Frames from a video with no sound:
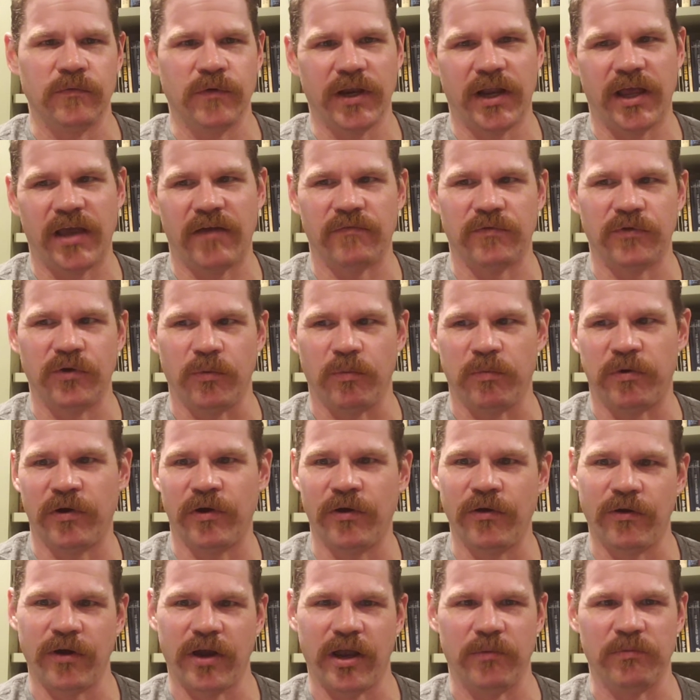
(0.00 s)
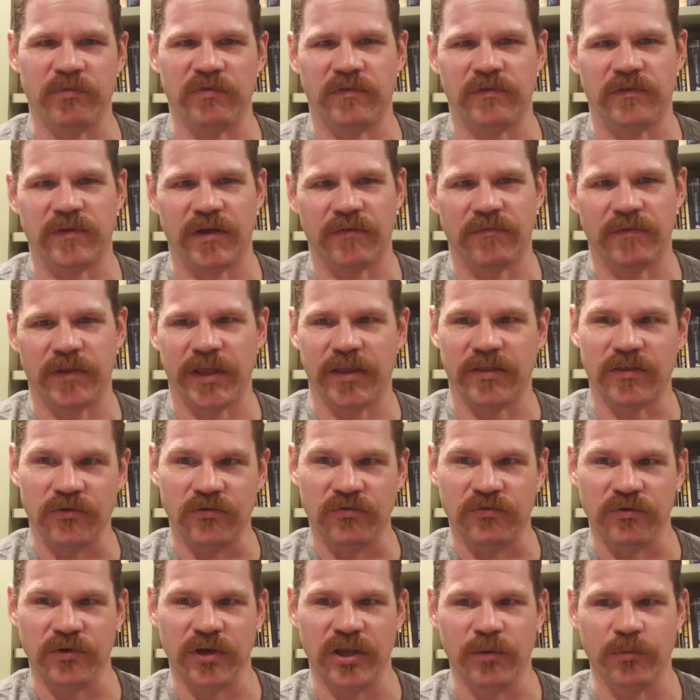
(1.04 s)
have little programs and stuff like the
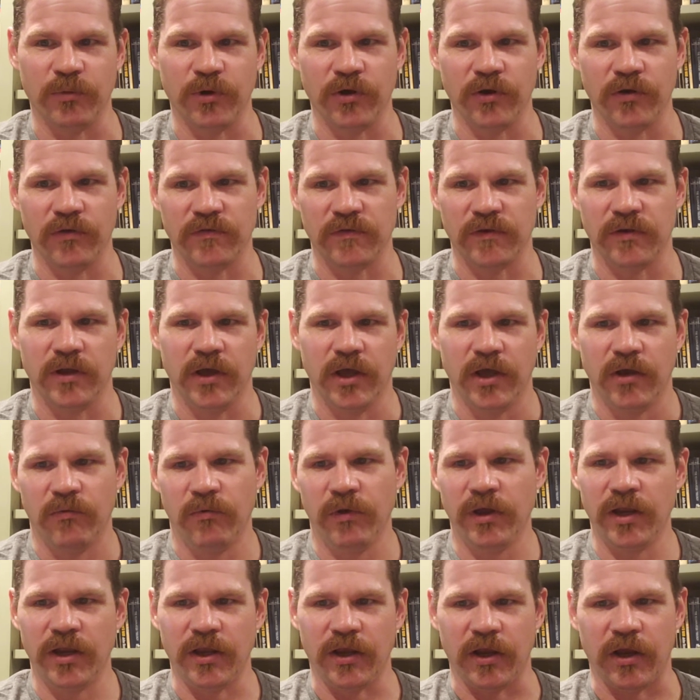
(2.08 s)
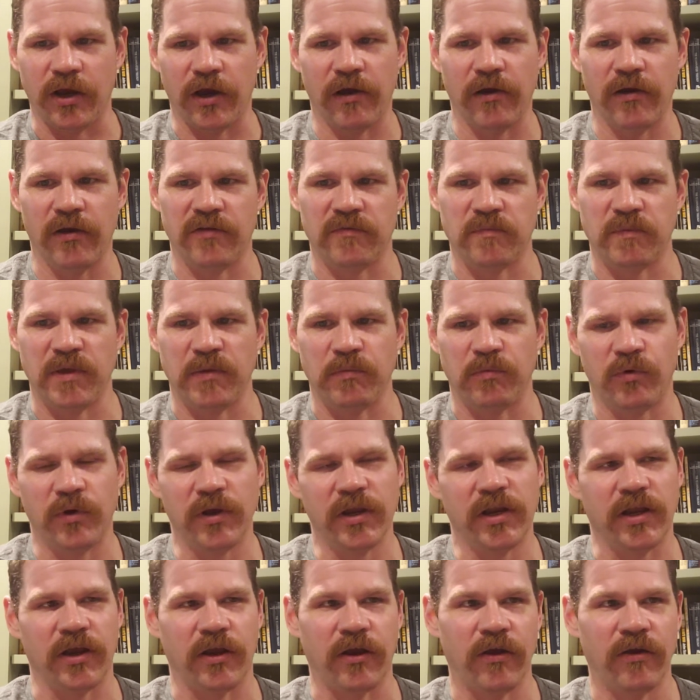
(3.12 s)
Dreamers, and we're gonna encourage people. We're
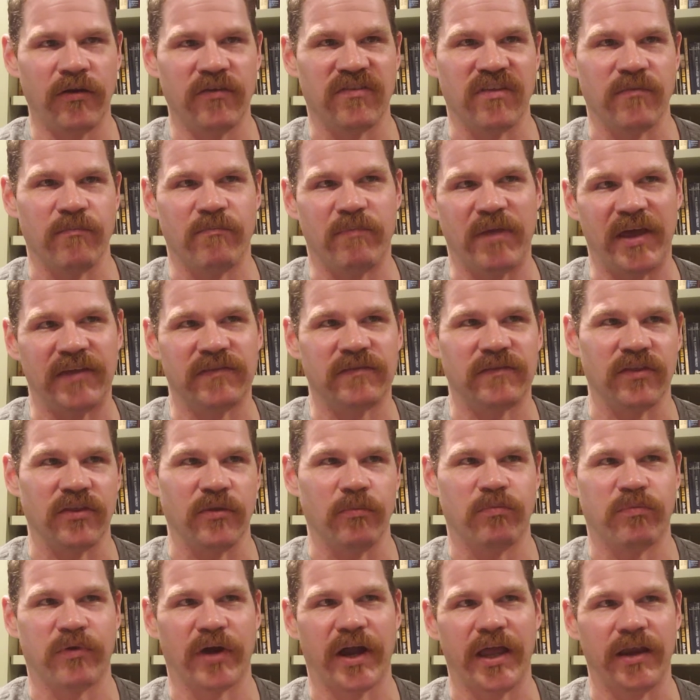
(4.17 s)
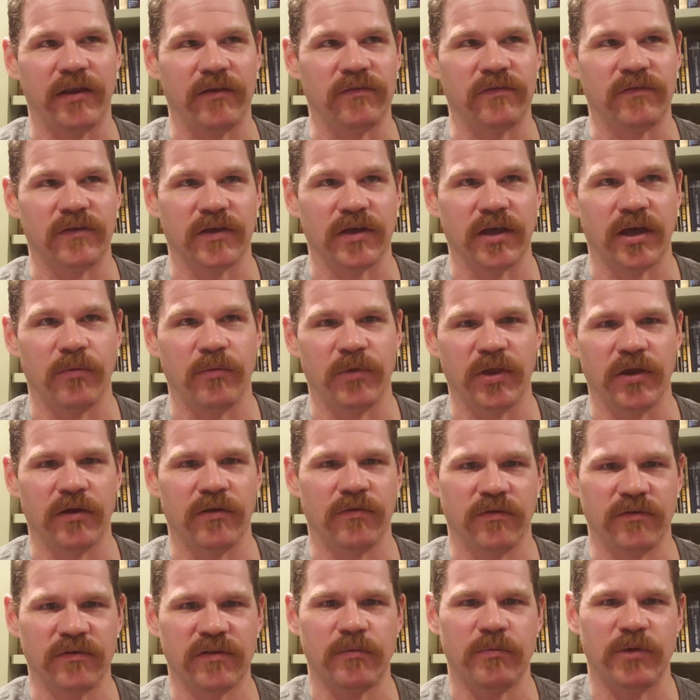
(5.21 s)
gonna encourage the best and the brightest to come here,
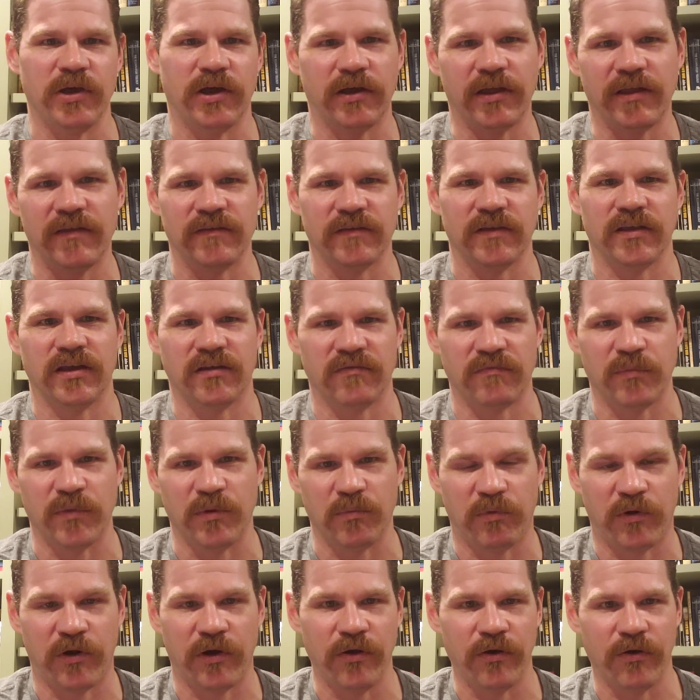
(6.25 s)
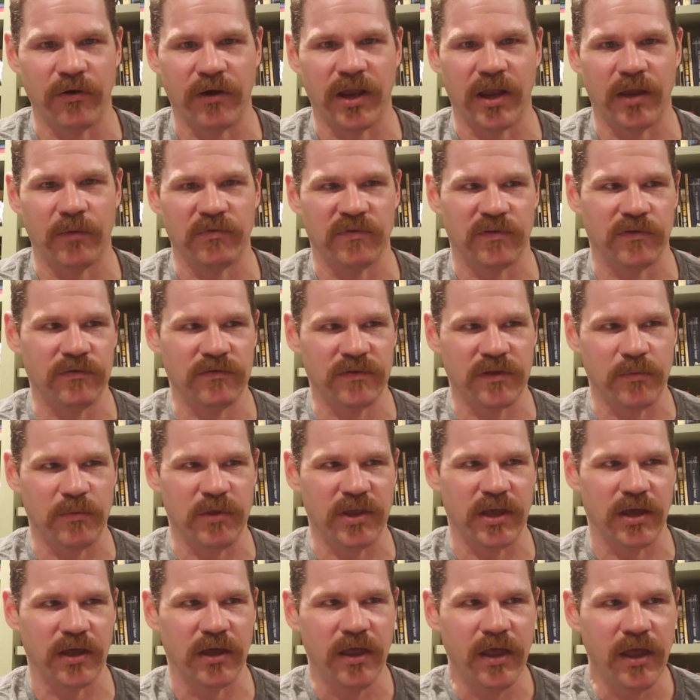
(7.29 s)
and there's gonna be all kinds of government programs, and there's gonna be
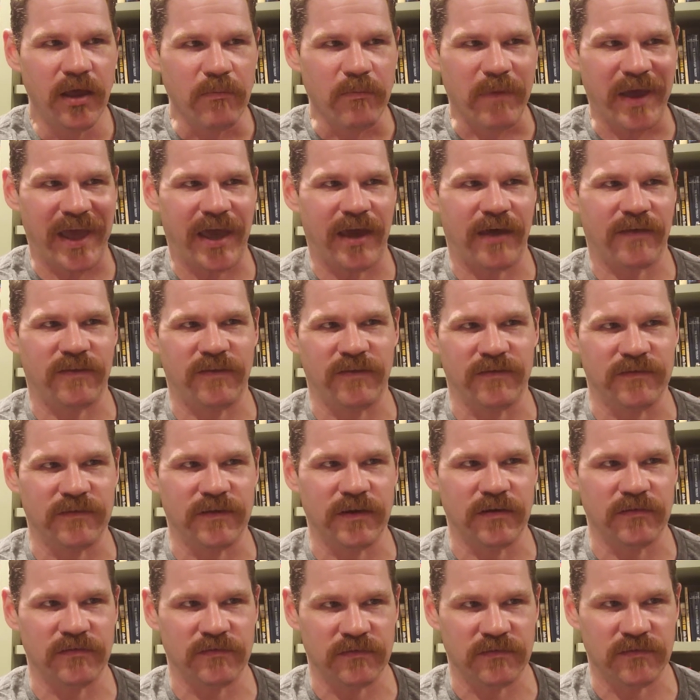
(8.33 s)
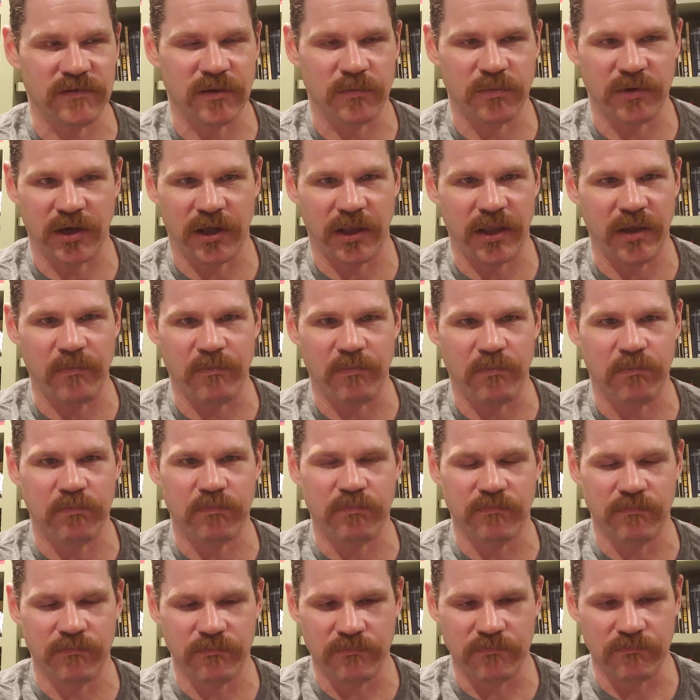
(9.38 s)
a path to citizenship and all that
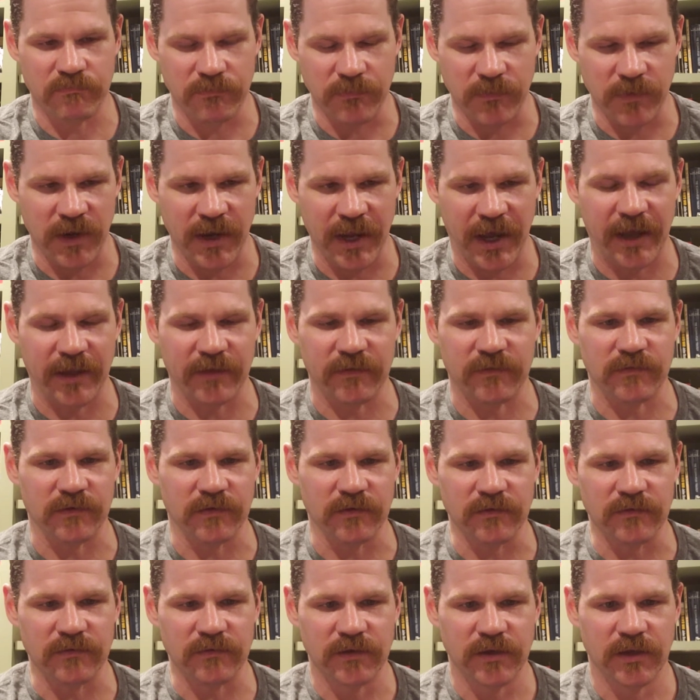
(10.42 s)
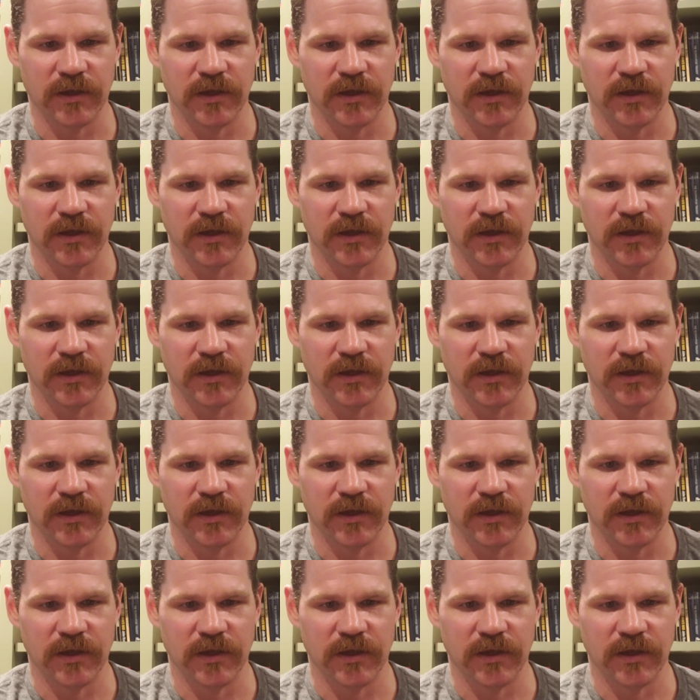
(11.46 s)
nonsense.